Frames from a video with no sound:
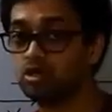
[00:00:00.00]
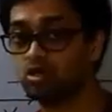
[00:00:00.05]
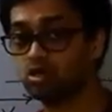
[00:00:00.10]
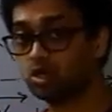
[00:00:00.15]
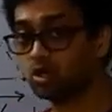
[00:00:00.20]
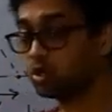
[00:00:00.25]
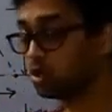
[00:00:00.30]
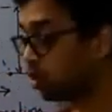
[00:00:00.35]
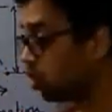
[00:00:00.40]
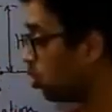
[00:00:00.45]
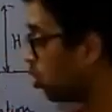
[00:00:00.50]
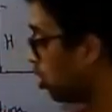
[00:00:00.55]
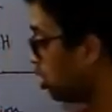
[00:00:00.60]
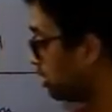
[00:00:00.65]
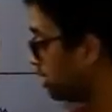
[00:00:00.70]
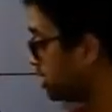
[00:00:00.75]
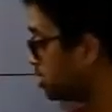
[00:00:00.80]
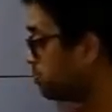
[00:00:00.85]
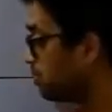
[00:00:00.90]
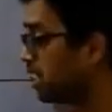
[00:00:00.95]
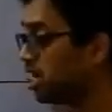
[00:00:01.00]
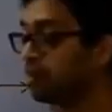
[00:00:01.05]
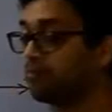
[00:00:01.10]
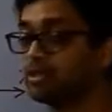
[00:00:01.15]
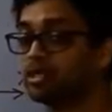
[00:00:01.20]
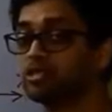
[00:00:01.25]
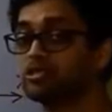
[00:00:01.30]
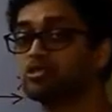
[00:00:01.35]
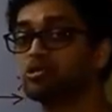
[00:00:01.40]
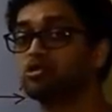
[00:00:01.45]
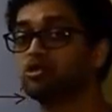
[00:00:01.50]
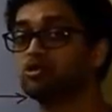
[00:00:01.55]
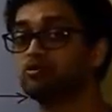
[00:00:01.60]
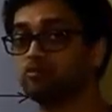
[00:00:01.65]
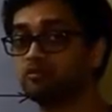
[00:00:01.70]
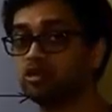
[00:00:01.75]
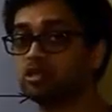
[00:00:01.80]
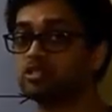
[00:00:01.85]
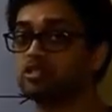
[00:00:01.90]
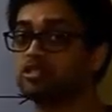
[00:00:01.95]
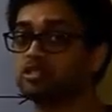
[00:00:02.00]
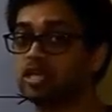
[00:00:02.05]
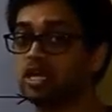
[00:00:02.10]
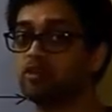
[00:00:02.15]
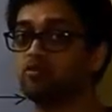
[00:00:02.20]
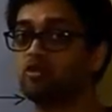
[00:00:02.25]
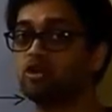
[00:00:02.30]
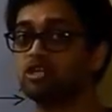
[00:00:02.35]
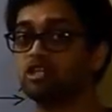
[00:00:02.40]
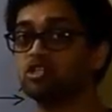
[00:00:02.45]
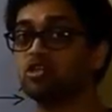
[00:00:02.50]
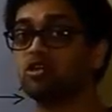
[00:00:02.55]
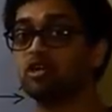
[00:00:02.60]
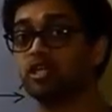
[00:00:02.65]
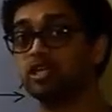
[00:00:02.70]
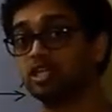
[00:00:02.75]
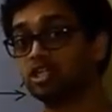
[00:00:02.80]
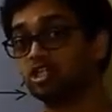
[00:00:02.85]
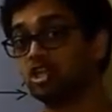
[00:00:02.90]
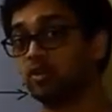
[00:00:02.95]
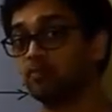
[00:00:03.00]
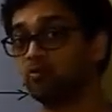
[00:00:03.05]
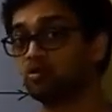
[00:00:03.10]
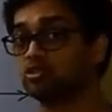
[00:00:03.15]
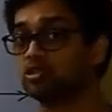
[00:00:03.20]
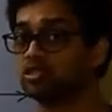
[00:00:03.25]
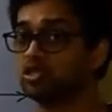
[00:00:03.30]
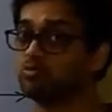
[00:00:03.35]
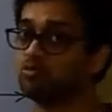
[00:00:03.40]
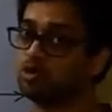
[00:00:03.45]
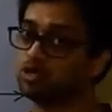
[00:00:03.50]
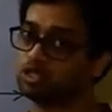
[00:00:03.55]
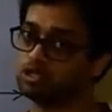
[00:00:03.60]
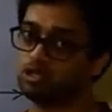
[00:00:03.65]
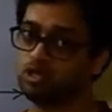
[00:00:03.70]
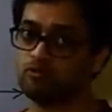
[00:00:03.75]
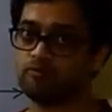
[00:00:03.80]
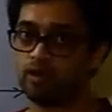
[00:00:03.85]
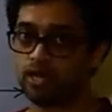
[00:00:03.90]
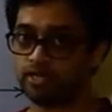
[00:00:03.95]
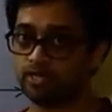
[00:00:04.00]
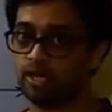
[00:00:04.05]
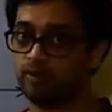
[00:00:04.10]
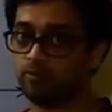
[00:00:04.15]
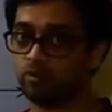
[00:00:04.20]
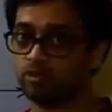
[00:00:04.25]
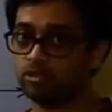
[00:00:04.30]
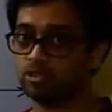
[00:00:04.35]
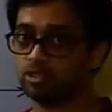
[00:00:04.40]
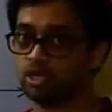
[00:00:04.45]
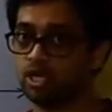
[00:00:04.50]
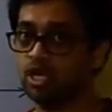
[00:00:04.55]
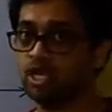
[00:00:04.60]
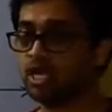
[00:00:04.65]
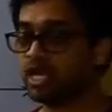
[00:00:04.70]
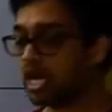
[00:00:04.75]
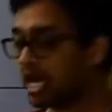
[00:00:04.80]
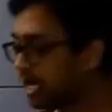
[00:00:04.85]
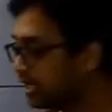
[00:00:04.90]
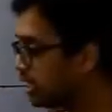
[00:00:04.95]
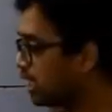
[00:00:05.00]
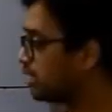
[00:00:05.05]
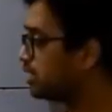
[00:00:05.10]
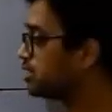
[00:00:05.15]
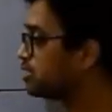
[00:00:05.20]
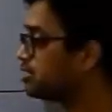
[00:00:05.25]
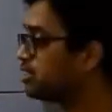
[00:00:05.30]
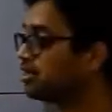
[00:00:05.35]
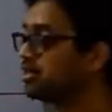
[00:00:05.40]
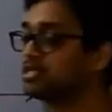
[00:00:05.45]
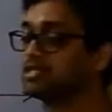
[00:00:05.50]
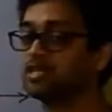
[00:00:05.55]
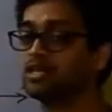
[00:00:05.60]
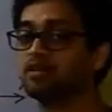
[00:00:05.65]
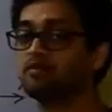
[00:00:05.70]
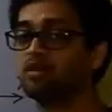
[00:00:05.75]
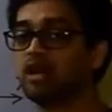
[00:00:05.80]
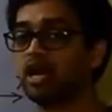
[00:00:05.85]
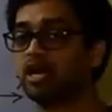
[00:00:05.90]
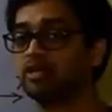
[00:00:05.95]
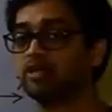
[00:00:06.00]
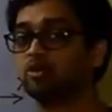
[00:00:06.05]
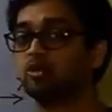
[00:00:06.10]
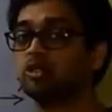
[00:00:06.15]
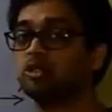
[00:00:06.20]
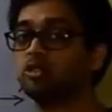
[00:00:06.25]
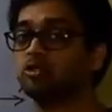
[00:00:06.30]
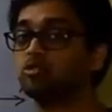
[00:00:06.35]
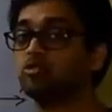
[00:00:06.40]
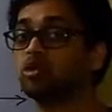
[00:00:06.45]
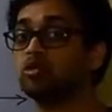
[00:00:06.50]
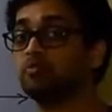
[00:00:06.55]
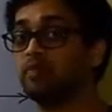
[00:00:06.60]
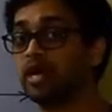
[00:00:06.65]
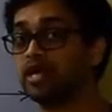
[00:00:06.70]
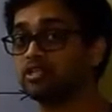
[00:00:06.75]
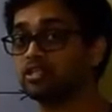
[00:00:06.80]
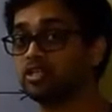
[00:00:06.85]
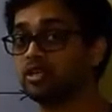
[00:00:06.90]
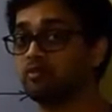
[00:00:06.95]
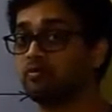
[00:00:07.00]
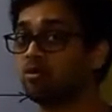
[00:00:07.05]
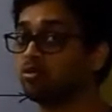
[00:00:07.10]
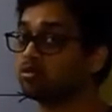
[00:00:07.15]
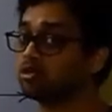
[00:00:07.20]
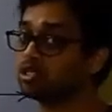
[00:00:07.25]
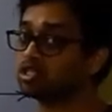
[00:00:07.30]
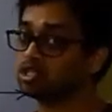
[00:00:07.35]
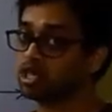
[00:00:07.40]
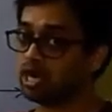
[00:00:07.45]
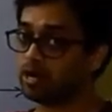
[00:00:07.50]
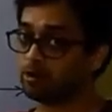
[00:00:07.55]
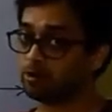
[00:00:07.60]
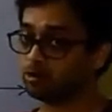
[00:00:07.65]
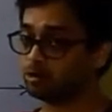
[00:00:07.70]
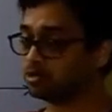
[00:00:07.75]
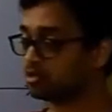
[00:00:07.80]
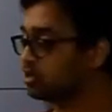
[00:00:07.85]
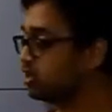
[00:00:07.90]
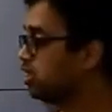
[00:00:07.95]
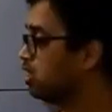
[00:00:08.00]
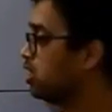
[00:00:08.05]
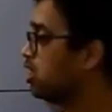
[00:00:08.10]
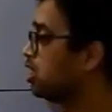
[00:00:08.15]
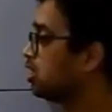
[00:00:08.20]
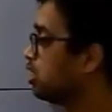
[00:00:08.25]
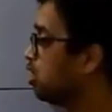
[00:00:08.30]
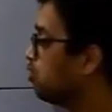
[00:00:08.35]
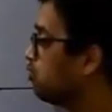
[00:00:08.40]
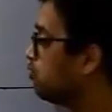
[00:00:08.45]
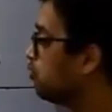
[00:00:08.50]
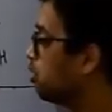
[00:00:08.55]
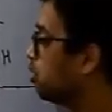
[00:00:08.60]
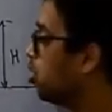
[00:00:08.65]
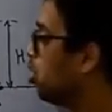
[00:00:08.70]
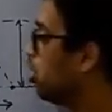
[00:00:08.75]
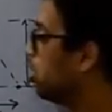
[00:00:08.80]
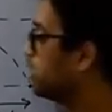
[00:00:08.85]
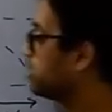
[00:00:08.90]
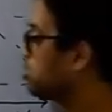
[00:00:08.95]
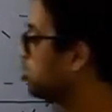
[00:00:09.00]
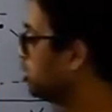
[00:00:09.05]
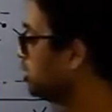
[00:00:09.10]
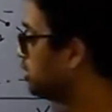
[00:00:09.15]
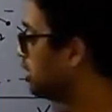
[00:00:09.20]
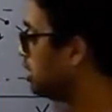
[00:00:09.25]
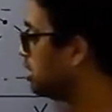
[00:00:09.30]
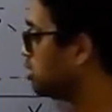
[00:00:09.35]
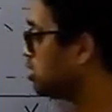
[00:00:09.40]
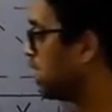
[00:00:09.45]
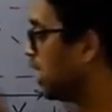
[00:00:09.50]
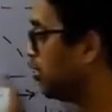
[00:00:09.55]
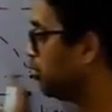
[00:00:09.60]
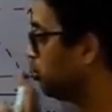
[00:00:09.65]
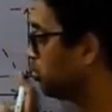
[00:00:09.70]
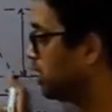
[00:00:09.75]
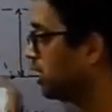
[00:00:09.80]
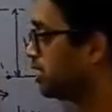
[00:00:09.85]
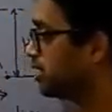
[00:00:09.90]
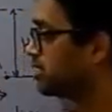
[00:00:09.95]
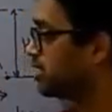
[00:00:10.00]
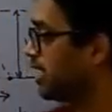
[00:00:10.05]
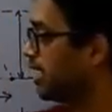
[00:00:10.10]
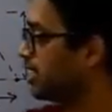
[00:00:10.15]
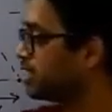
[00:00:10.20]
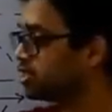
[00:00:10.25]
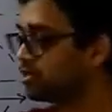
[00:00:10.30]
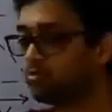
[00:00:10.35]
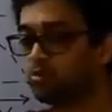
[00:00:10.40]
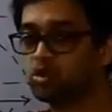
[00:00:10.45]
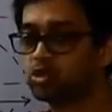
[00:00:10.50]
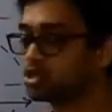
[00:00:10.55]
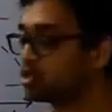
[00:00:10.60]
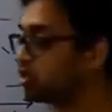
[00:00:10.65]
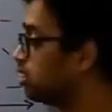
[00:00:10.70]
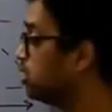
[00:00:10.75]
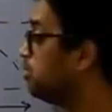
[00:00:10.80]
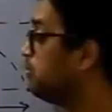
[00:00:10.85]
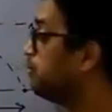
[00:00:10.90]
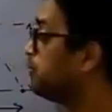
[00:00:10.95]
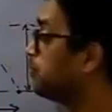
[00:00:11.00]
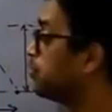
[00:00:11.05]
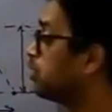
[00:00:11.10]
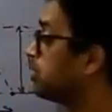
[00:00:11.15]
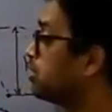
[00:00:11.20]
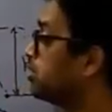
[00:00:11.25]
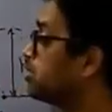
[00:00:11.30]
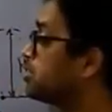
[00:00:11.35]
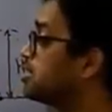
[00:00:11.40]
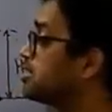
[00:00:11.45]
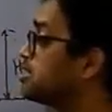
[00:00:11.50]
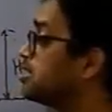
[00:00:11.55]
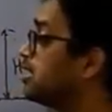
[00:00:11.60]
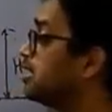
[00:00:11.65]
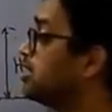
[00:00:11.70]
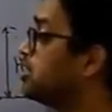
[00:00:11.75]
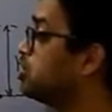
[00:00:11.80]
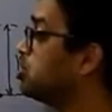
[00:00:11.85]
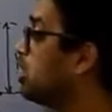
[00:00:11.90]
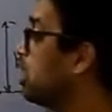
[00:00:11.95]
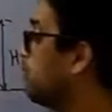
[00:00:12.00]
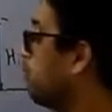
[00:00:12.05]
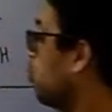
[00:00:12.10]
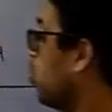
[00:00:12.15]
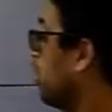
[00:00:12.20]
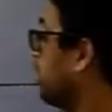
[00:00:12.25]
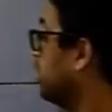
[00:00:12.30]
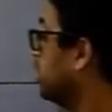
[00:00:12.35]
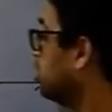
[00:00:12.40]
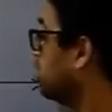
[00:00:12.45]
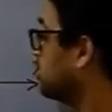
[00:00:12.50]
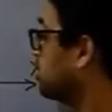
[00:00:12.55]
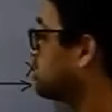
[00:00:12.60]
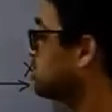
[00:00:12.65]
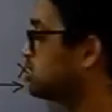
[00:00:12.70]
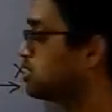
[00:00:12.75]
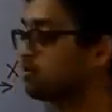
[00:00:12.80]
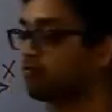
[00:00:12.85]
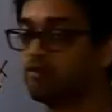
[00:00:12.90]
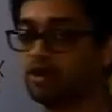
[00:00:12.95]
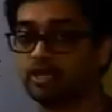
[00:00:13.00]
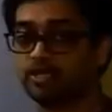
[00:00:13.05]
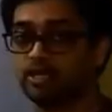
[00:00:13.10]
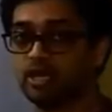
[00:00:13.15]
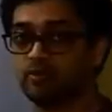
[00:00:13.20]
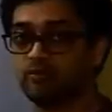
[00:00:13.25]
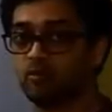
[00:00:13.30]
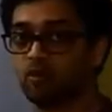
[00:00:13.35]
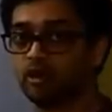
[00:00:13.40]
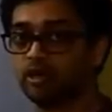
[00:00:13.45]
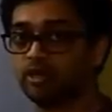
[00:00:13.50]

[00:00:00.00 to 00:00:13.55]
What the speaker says: To know all these parameters, you should first decide what is your initial position, what is your final position. And that is the reason I told you to imagine about the shadows. Now for horizontal shadow, that is x motion, this is the initial point, this is the final.